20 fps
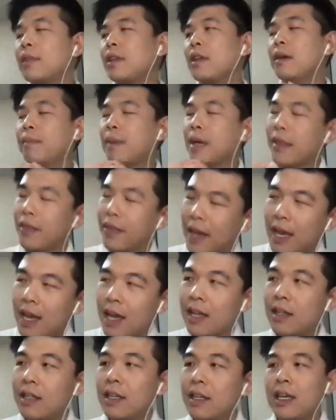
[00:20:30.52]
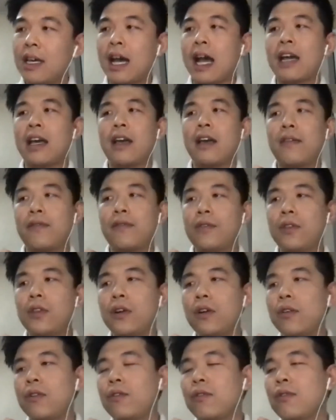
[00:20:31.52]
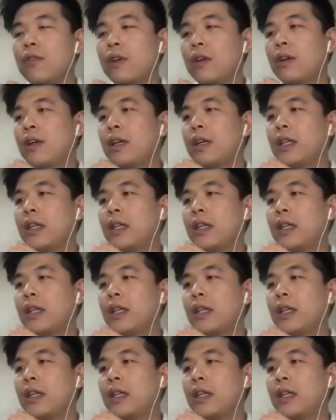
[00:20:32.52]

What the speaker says: but then I have no